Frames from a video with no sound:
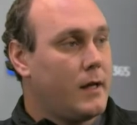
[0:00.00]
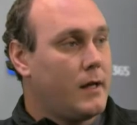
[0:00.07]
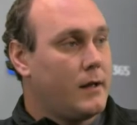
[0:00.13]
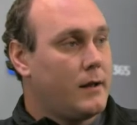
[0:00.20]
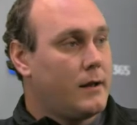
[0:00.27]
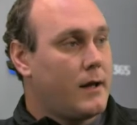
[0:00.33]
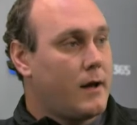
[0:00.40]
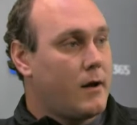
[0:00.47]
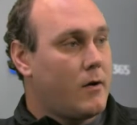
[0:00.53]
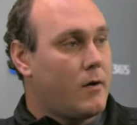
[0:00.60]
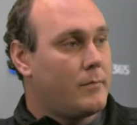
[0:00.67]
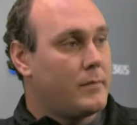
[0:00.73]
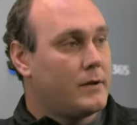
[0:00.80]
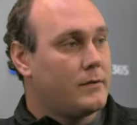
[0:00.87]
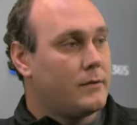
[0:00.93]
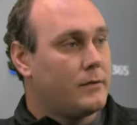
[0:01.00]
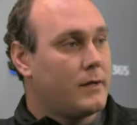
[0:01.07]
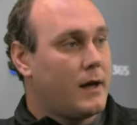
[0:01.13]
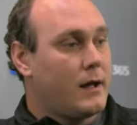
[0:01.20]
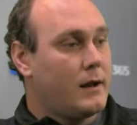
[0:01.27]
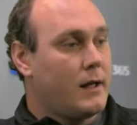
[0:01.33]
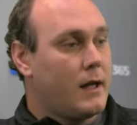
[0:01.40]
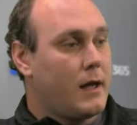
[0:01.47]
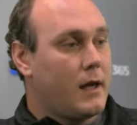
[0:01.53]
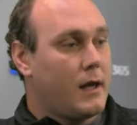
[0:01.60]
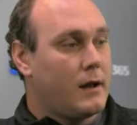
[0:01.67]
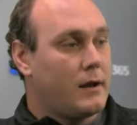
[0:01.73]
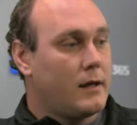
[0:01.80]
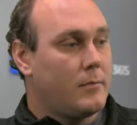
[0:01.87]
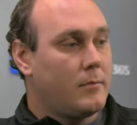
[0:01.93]
Now I'm going to do that and
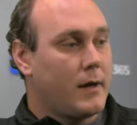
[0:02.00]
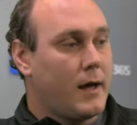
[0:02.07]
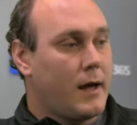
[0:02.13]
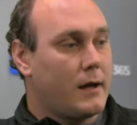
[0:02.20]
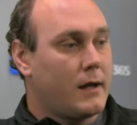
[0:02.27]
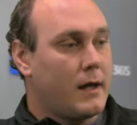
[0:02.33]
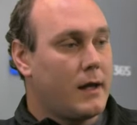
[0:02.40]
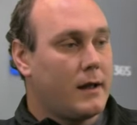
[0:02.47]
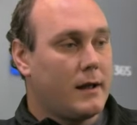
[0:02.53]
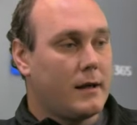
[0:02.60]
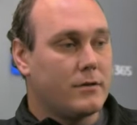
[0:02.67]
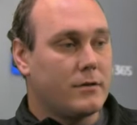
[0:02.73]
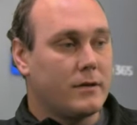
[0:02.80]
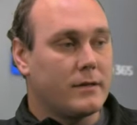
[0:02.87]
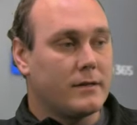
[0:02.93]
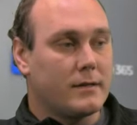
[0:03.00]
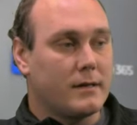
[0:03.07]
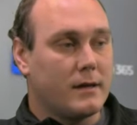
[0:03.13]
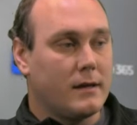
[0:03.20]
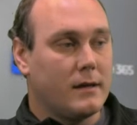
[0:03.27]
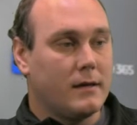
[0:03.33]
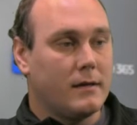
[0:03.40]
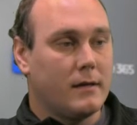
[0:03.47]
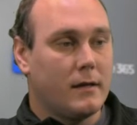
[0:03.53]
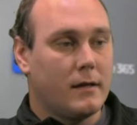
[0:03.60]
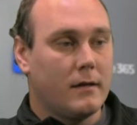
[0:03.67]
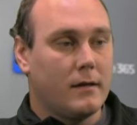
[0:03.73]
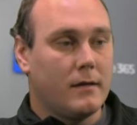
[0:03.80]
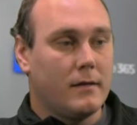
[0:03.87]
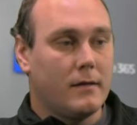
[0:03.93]
hit back, and as you can see,
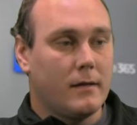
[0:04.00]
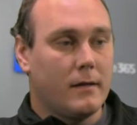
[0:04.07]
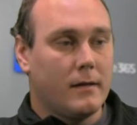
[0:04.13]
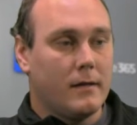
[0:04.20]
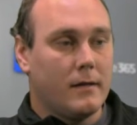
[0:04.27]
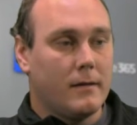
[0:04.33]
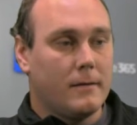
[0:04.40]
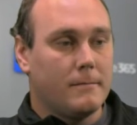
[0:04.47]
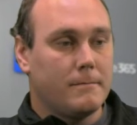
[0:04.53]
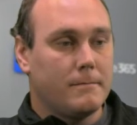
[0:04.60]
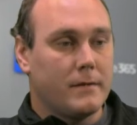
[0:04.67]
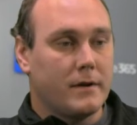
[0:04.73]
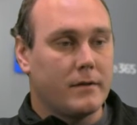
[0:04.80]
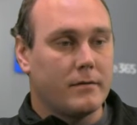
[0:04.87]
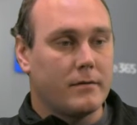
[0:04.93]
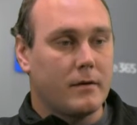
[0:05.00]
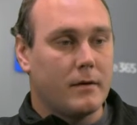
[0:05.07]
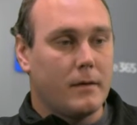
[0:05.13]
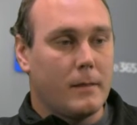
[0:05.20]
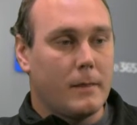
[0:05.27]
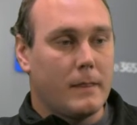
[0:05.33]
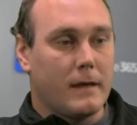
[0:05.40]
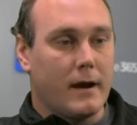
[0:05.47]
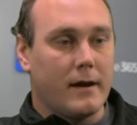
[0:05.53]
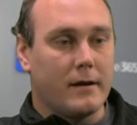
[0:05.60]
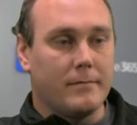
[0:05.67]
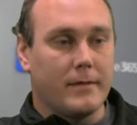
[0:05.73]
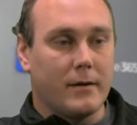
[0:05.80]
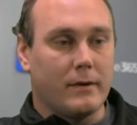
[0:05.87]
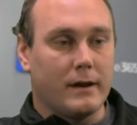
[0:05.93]
there's the item
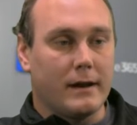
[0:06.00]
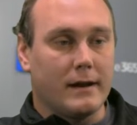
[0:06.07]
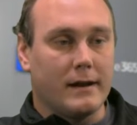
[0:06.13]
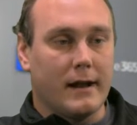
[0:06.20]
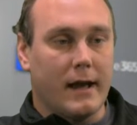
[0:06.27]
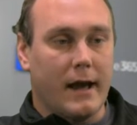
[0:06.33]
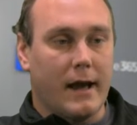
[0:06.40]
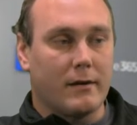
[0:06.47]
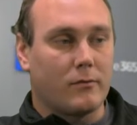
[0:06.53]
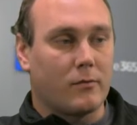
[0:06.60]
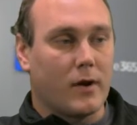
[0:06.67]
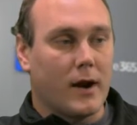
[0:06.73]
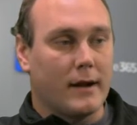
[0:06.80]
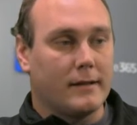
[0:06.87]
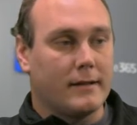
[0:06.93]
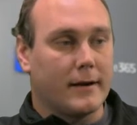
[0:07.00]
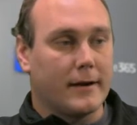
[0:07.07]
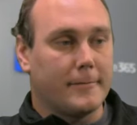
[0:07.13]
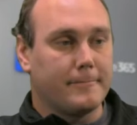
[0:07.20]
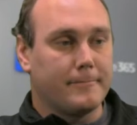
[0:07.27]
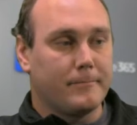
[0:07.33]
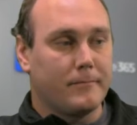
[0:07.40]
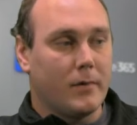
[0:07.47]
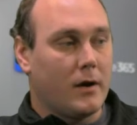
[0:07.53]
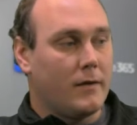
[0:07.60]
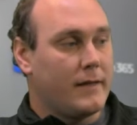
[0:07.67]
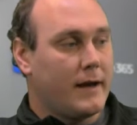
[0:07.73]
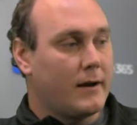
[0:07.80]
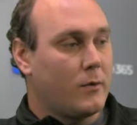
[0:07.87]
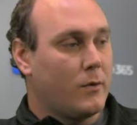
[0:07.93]
that we needed to add right there on
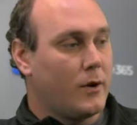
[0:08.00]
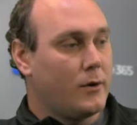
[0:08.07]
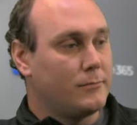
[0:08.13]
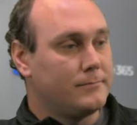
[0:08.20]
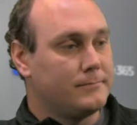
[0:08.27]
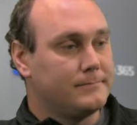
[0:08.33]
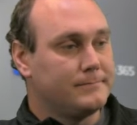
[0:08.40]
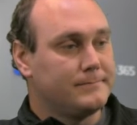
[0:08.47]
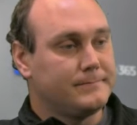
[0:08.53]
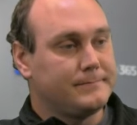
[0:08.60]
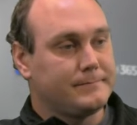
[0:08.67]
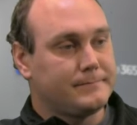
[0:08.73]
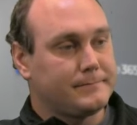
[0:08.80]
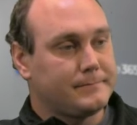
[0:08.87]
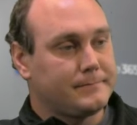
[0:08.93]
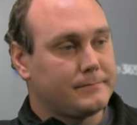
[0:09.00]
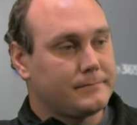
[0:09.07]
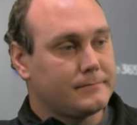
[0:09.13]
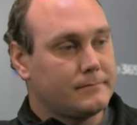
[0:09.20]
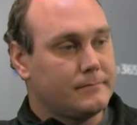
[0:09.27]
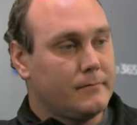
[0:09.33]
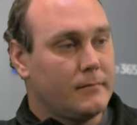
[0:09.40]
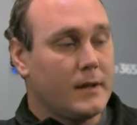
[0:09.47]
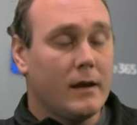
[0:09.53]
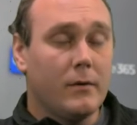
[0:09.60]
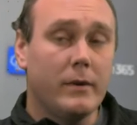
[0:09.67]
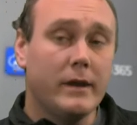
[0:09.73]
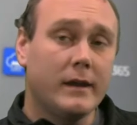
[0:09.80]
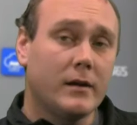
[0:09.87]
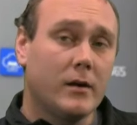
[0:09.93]
that quote. And we
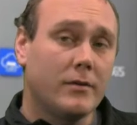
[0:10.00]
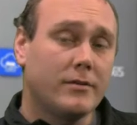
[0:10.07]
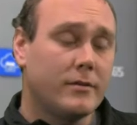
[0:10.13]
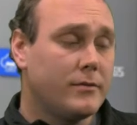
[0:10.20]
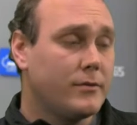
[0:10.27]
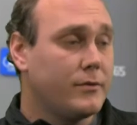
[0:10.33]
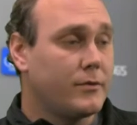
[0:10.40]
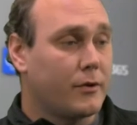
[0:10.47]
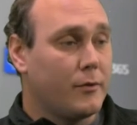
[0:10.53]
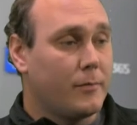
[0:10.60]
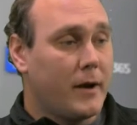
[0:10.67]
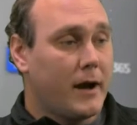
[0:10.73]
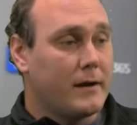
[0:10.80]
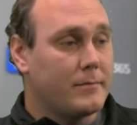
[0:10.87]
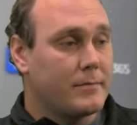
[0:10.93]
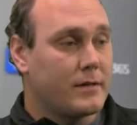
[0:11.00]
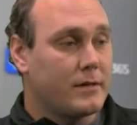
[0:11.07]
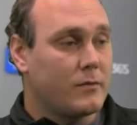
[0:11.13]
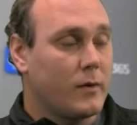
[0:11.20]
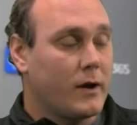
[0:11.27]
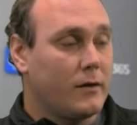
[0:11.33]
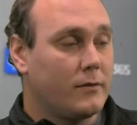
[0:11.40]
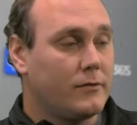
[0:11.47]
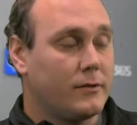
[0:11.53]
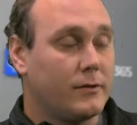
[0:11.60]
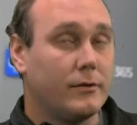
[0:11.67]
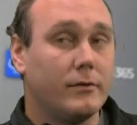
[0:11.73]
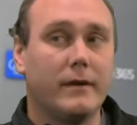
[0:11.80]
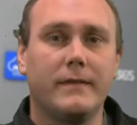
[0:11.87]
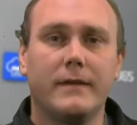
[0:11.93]
can also do group items as well
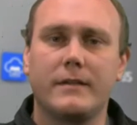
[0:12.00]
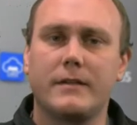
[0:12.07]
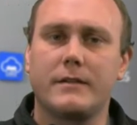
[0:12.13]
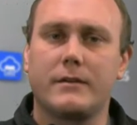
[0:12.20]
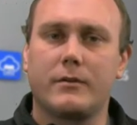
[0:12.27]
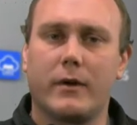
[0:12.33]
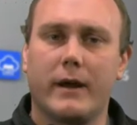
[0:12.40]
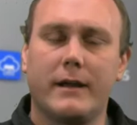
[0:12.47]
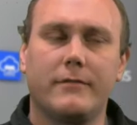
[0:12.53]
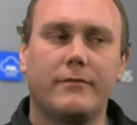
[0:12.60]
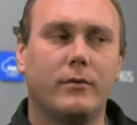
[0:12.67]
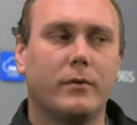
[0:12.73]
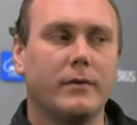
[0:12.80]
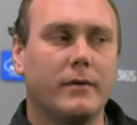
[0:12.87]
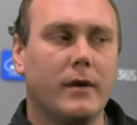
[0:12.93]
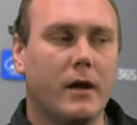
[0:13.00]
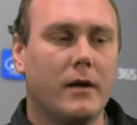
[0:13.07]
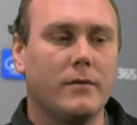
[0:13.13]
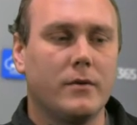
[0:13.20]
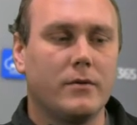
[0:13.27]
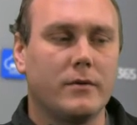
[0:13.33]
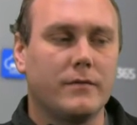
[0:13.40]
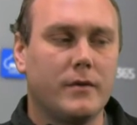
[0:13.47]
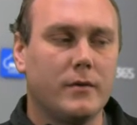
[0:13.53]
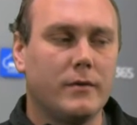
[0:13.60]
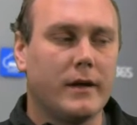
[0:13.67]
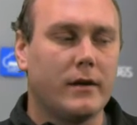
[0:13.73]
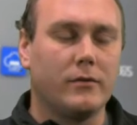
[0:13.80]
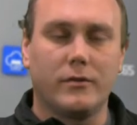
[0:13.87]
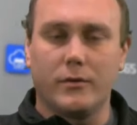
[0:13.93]
too, and this is great for those of you
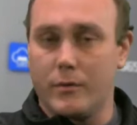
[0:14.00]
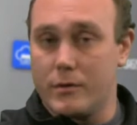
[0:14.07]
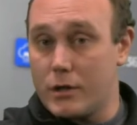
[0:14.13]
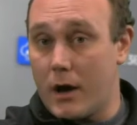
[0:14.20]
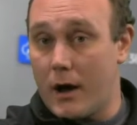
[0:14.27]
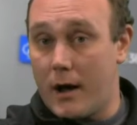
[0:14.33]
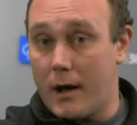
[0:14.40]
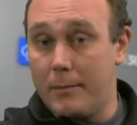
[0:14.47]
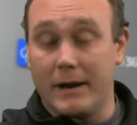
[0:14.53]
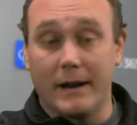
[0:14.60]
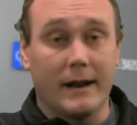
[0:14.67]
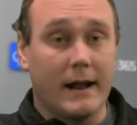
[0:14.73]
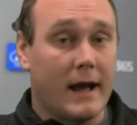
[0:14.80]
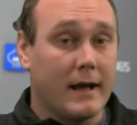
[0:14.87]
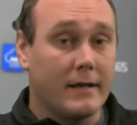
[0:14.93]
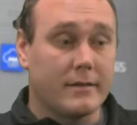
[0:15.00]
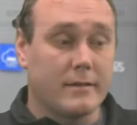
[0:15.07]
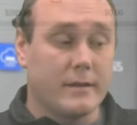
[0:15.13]
that'll do a job and it has